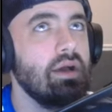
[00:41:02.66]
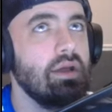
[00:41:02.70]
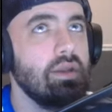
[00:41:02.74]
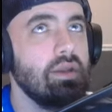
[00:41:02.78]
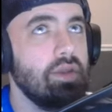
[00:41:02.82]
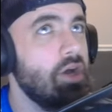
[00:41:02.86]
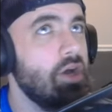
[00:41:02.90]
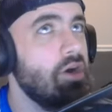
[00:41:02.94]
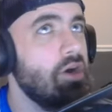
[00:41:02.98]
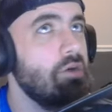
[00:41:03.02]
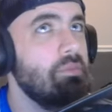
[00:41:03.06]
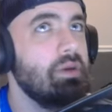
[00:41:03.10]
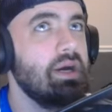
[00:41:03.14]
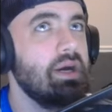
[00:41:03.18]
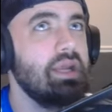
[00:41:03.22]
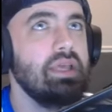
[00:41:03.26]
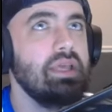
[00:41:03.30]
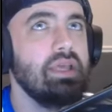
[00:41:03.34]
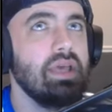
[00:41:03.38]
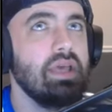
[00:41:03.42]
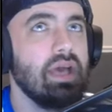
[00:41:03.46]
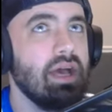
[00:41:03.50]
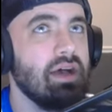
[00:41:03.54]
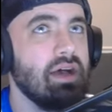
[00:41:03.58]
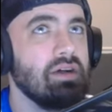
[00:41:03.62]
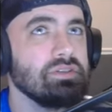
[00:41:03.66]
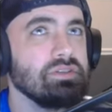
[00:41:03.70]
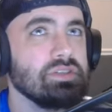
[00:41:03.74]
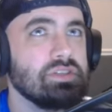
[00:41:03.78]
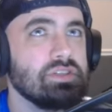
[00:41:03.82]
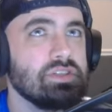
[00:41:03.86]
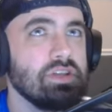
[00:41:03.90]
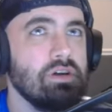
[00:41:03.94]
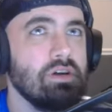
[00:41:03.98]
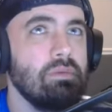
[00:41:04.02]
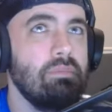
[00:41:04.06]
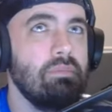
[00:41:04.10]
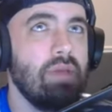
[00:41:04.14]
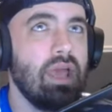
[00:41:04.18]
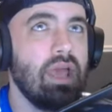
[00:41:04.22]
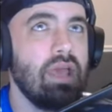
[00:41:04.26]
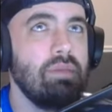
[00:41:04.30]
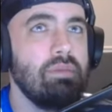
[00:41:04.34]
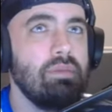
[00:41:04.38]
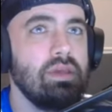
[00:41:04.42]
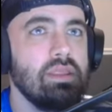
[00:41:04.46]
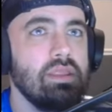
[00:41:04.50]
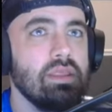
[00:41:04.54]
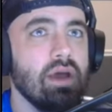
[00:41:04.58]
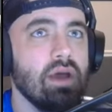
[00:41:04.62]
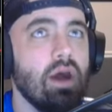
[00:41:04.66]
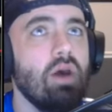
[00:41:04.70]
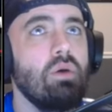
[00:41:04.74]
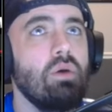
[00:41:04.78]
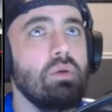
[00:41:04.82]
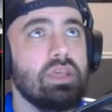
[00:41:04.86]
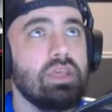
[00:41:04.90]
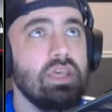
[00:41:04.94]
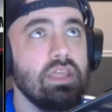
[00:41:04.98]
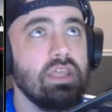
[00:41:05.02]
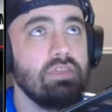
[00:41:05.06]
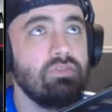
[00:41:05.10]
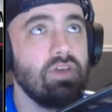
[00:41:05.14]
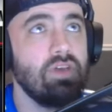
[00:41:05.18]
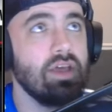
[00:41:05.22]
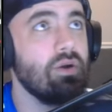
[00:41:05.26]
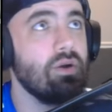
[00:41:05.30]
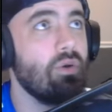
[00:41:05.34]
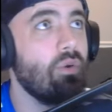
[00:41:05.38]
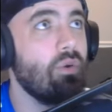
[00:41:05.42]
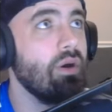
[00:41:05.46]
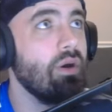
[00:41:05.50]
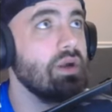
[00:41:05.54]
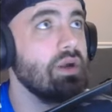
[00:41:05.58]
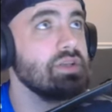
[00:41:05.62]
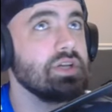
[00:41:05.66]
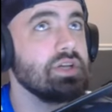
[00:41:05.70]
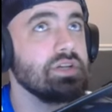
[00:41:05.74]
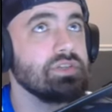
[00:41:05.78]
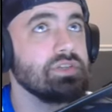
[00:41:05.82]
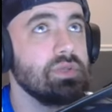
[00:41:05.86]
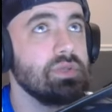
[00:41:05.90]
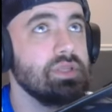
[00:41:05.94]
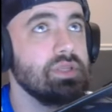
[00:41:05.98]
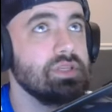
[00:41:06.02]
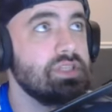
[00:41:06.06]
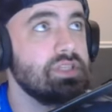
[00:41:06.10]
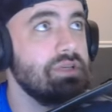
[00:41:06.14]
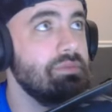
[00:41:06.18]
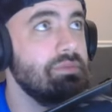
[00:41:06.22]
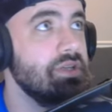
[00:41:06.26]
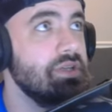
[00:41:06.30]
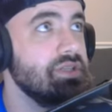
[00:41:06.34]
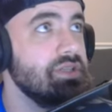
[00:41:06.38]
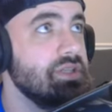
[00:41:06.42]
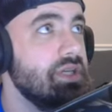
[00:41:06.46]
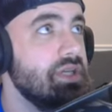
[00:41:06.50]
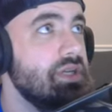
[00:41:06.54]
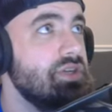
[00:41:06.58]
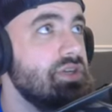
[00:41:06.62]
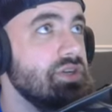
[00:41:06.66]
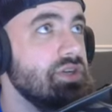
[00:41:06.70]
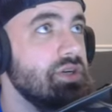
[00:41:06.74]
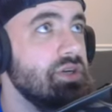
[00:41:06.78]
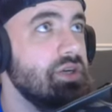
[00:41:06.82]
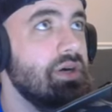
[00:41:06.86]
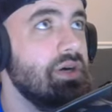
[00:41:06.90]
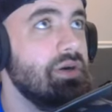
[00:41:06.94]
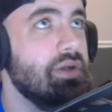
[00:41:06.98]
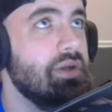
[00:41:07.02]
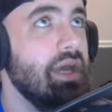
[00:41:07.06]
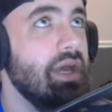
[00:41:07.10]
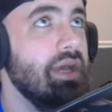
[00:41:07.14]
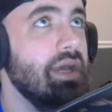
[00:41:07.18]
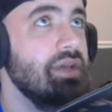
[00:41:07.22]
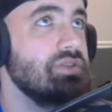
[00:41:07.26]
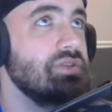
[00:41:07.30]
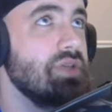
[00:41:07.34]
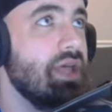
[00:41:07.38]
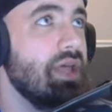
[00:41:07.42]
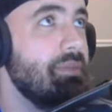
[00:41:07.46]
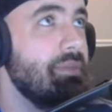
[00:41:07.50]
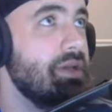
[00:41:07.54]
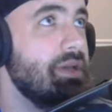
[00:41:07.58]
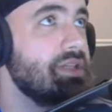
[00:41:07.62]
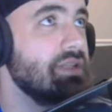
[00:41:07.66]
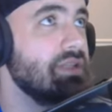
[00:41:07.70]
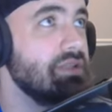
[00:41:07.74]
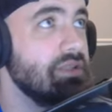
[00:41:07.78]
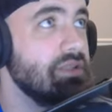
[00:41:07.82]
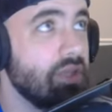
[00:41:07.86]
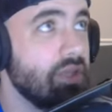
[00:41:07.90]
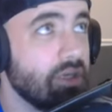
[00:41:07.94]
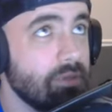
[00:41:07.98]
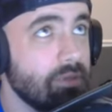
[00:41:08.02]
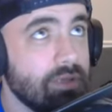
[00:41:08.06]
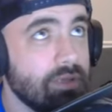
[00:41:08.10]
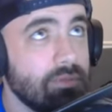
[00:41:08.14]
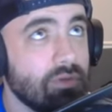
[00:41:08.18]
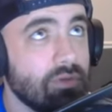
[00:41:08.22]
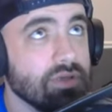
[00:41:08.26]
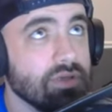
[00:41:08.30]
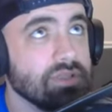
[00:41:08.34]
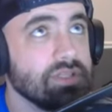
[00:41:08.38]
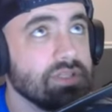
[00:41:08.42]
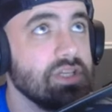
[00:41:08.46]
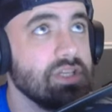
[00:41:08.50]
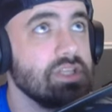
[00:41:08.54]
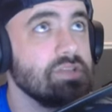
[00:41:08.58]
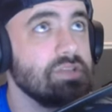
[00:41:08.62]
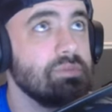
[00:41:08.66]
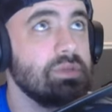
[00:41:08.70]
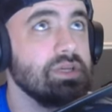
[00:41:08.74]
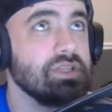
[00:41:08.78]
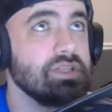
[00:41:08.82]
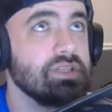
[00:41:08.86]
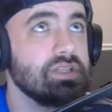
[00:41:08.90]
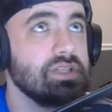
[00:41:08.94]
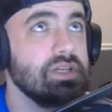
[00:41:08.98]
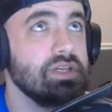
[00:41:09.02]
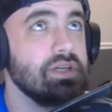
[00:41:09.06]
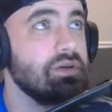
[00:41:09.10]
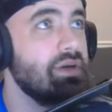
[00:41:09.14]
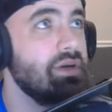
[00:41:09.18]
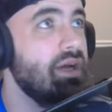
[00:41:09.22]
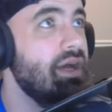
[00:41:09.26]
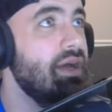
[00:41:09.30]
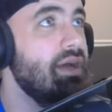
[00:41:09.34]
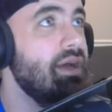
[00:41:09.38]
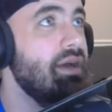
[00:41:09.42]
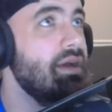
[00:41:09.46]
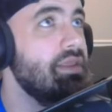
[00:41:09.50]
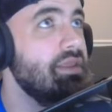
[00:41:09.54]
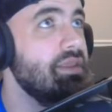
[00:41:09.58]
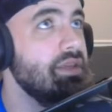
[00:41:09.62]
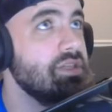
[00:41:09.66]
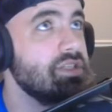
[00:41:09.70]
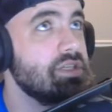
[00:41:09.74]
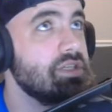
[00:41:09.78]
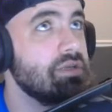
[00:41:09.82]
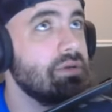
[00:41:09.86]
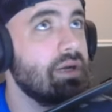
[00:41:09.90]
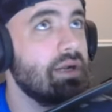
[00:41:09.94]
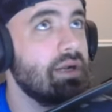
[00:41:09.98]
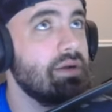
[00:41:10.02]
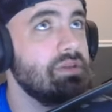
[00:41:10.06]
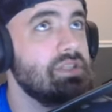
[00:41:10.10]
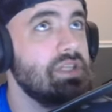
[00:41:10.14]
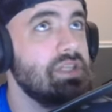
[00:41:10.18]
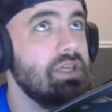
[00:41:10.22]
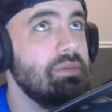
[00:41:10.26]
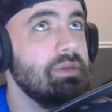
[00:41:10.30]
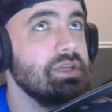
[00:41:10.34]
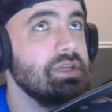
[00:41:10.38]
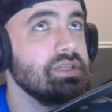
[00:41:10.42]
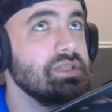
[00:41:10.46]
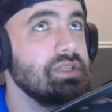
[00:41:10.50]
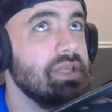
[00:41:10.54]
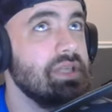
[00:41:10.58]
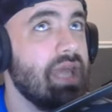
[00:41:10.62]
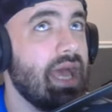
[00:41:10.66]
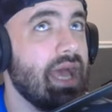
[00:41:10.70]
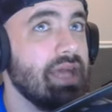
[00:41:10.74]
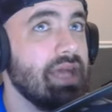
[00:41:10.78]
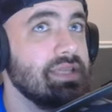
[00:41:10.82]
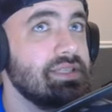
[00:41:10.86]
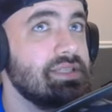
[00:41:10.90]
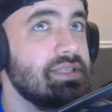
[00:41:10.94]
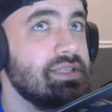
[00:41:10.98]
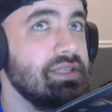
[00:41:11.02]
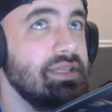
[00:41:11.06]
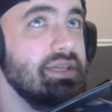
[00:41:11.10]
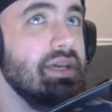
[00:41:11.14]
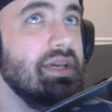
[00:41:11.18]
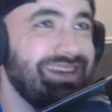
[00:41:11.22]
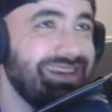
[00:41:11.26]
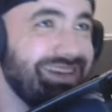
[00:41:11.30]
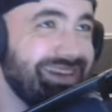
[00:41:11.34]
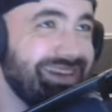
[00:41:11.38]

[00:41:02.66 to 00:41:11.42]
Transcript: nobody else. So maybe, oh, Keith Van Horn is also on this team, but is injured. Okay, so that makes a little bit more sense, but still, this Toronto team is nasty.